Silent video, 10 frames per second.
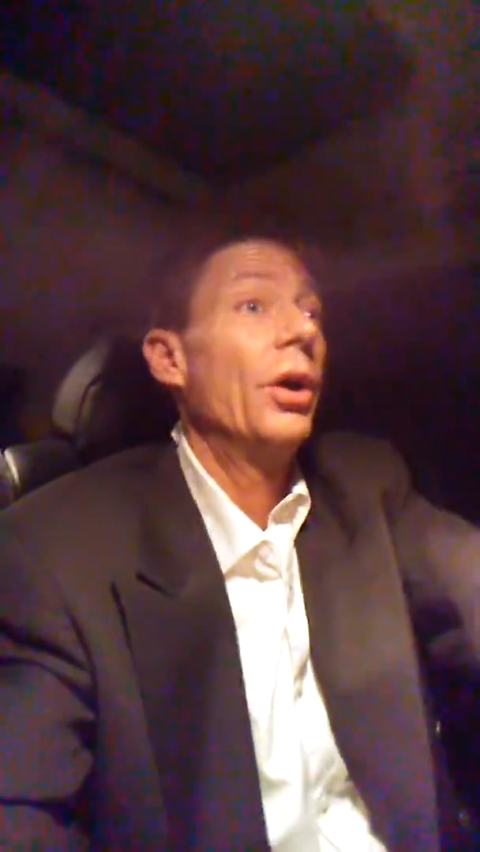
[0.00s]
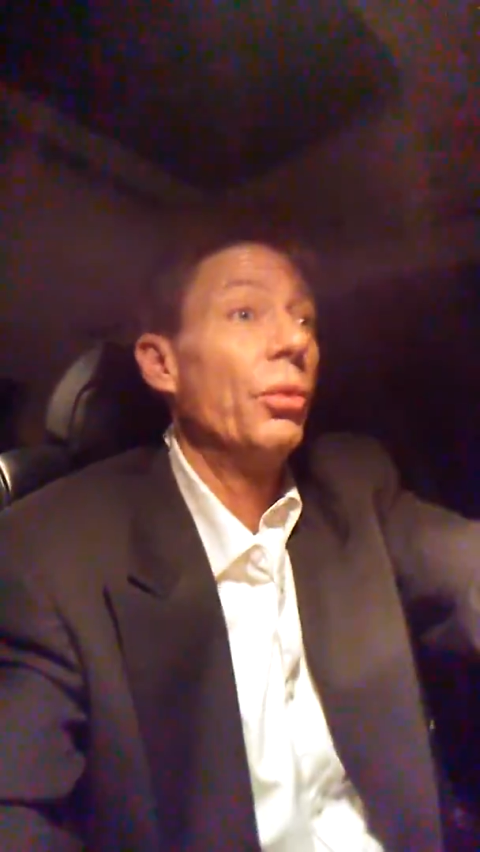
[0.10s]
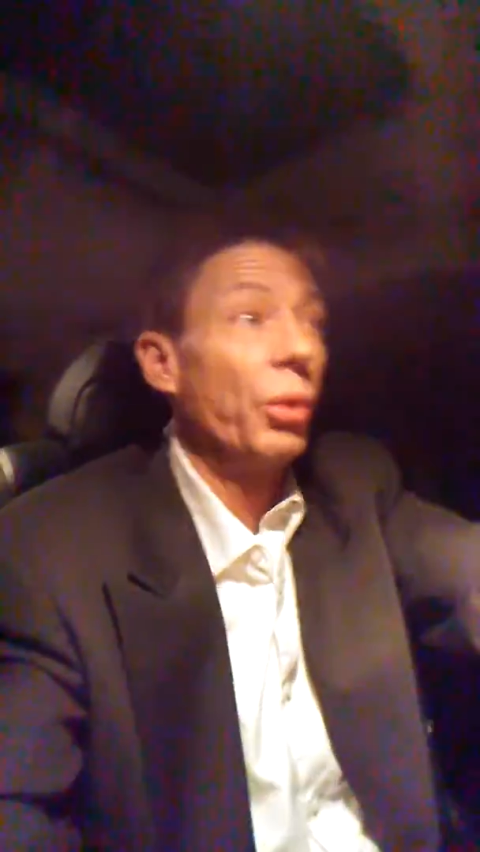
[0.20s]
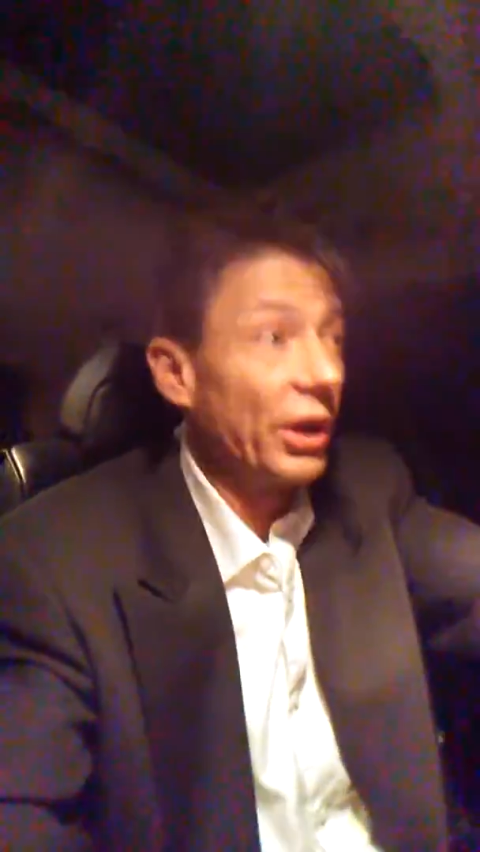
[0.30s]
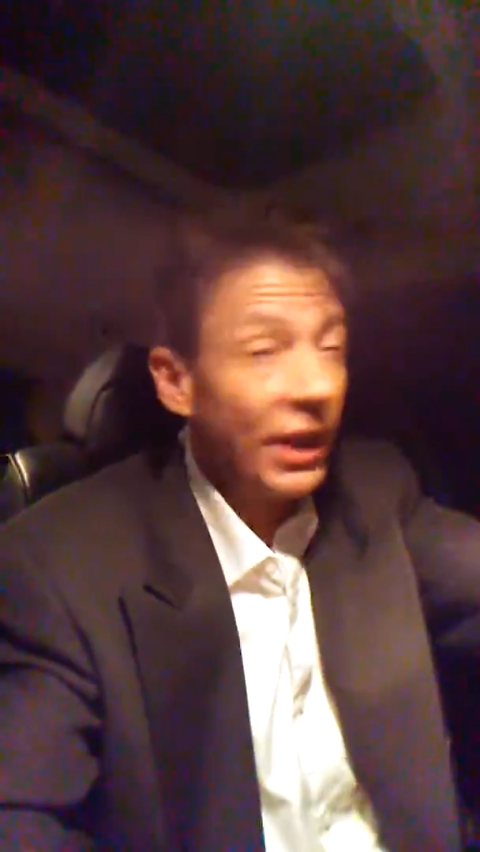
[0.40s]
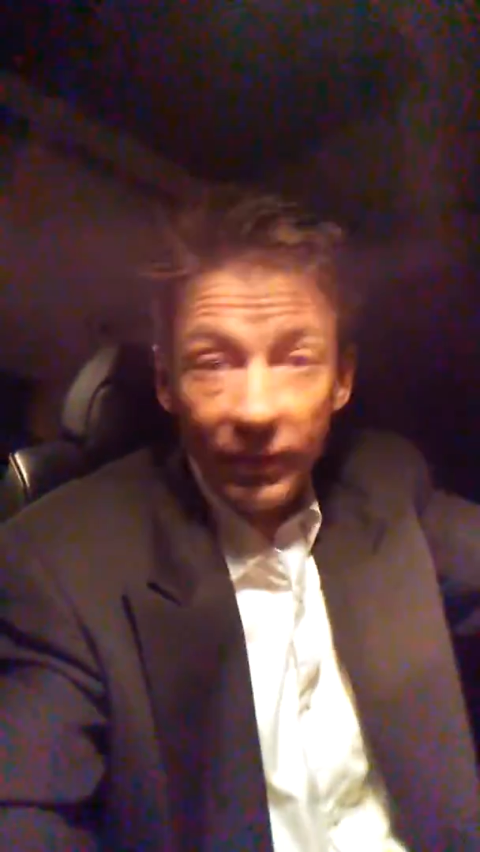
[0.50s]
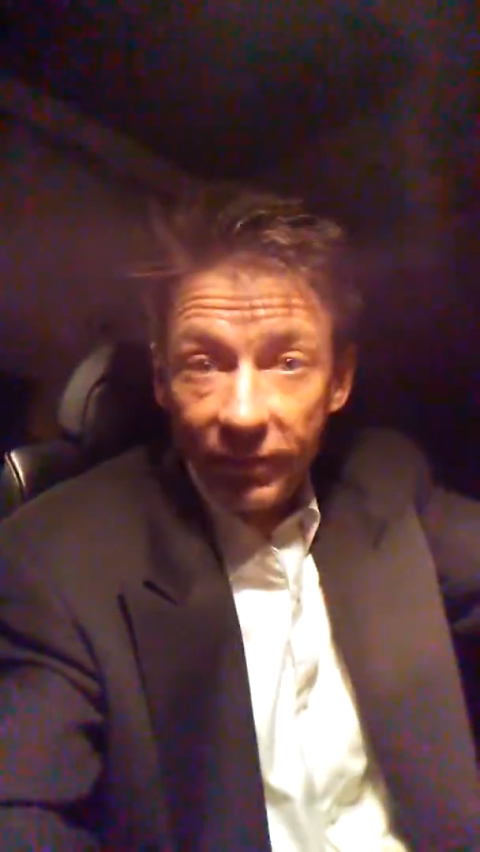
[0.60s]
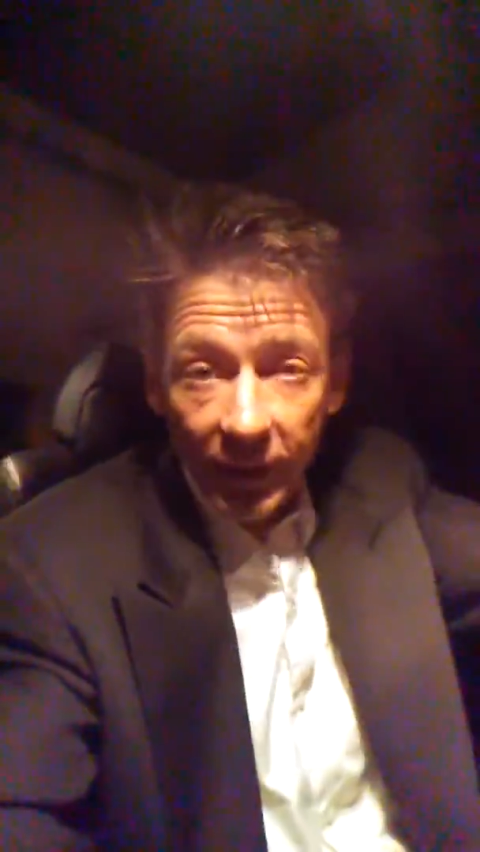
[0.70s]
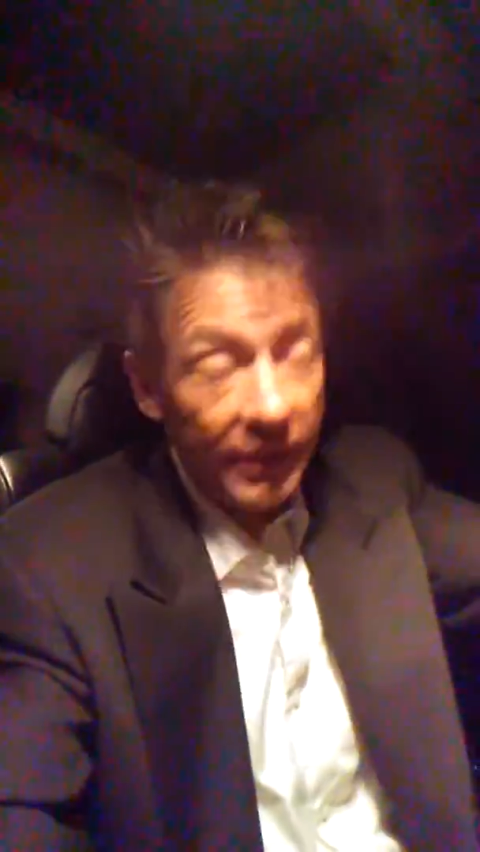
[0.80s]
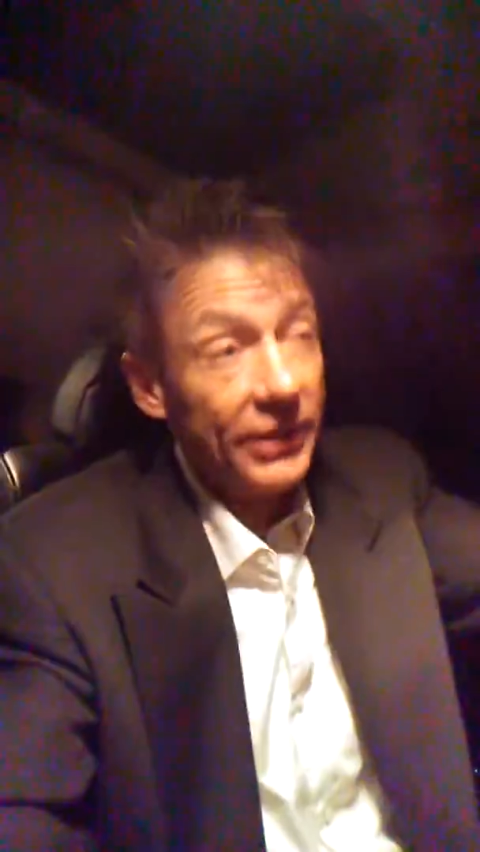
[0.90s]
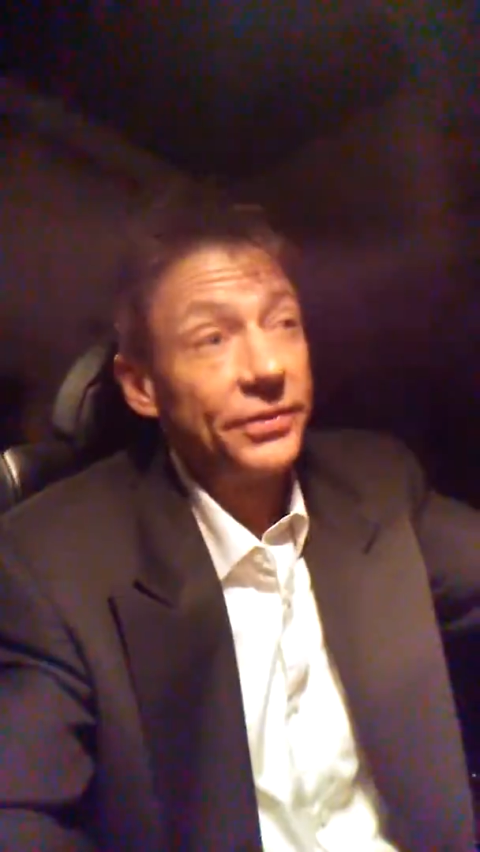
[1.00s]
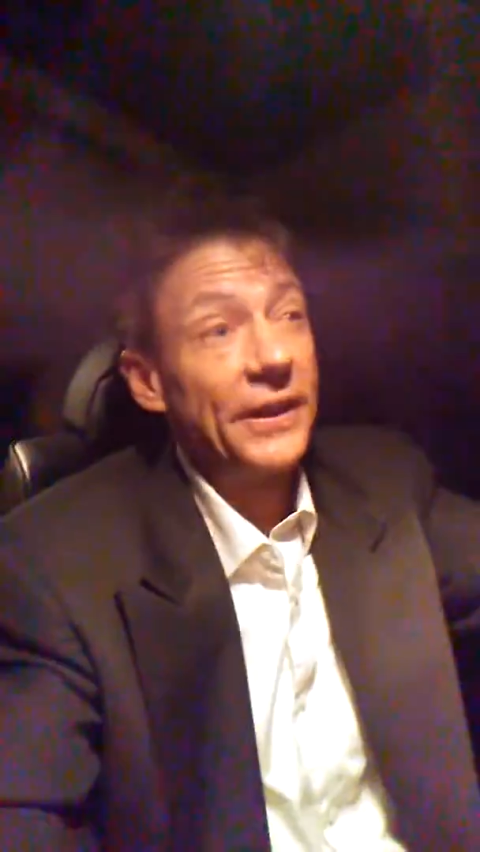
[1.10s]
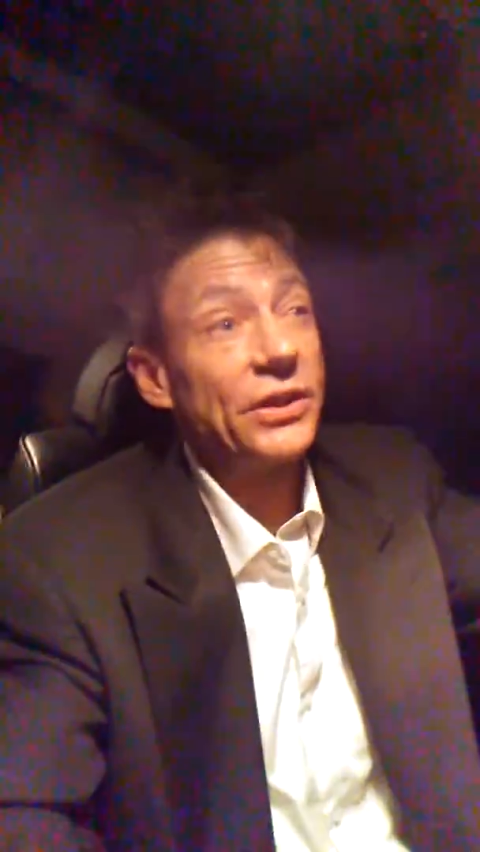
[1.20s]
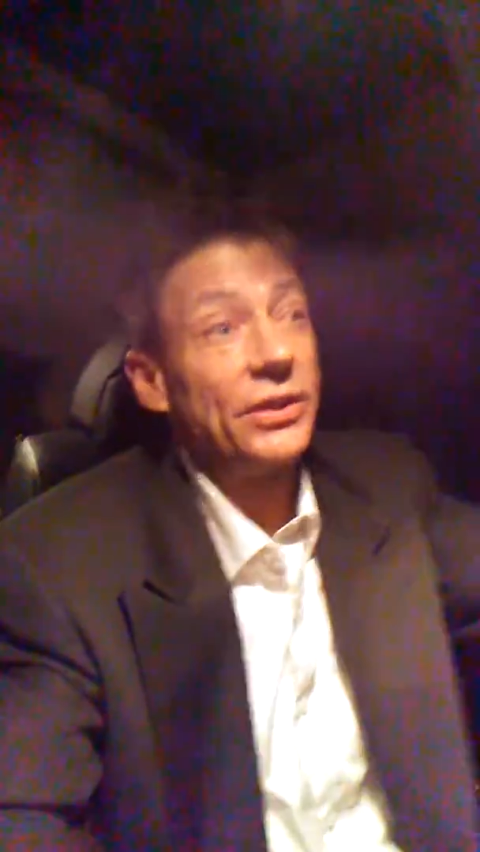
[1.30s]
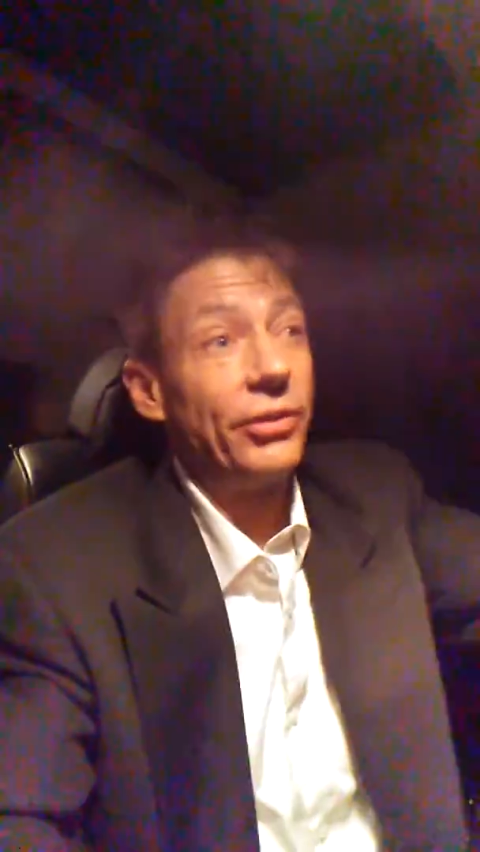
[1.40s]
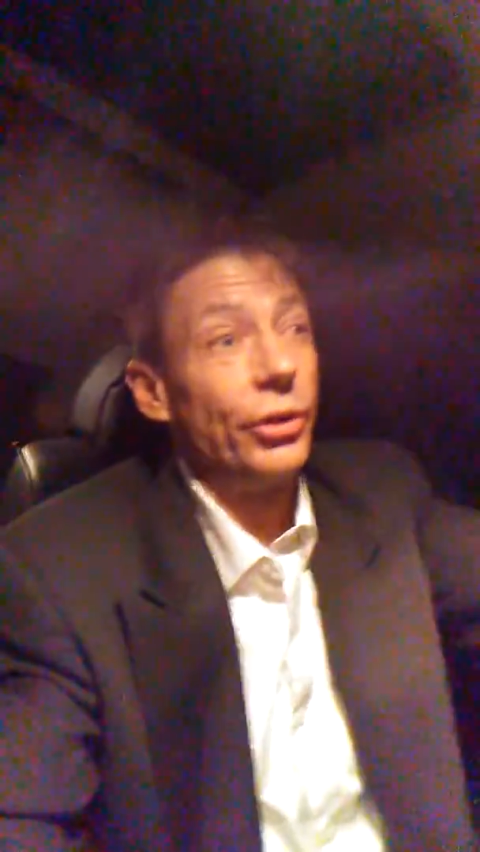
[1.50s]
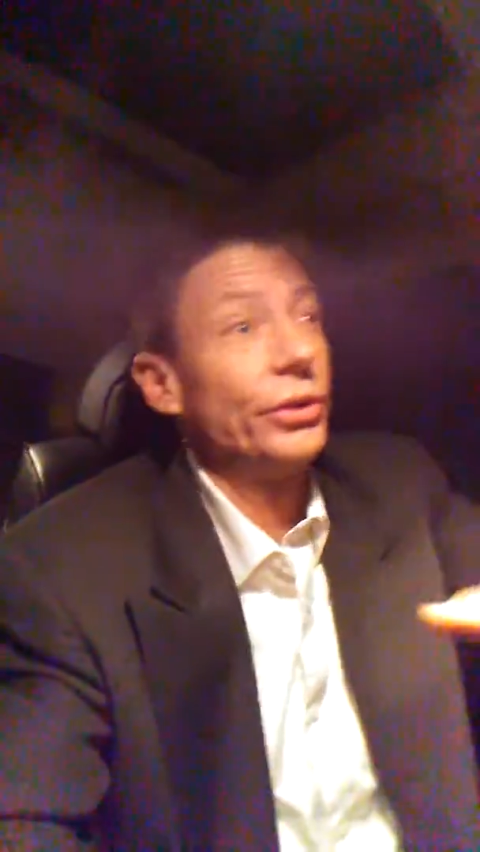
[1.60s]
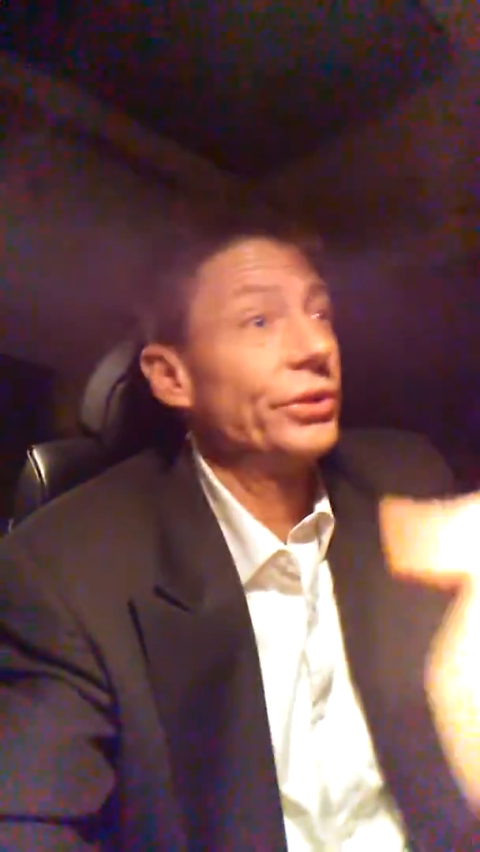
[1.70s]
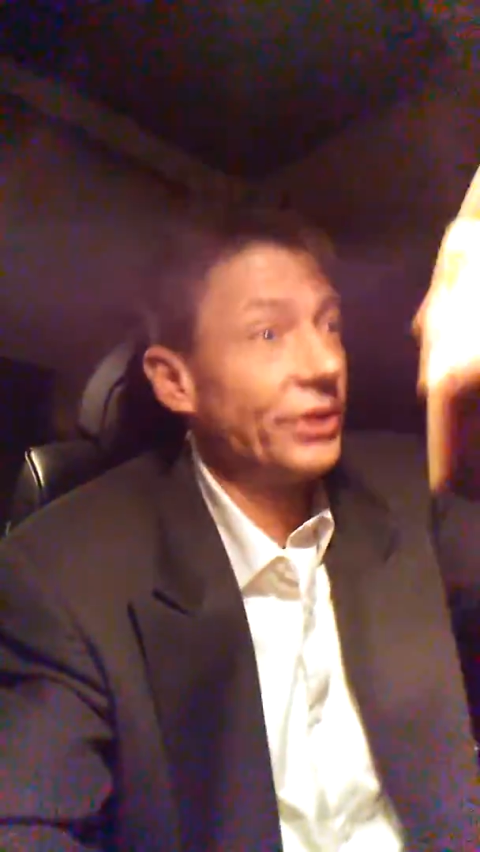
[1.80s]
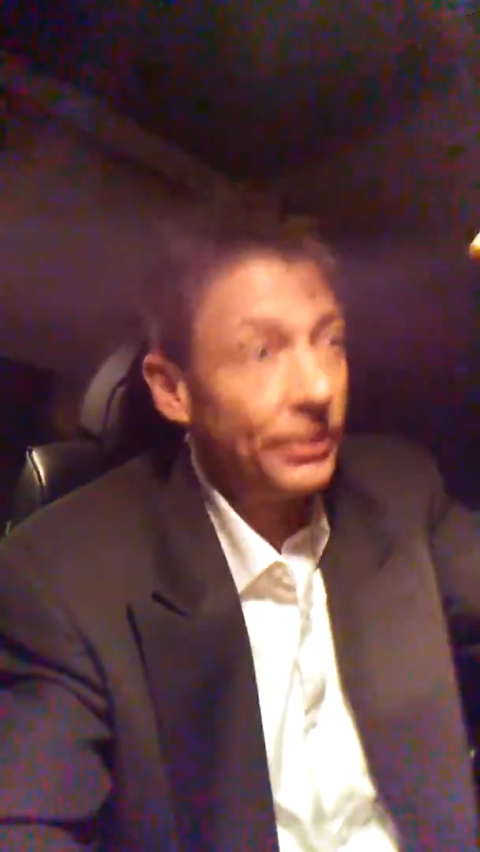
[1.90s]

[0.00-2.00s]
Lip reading: working various festivals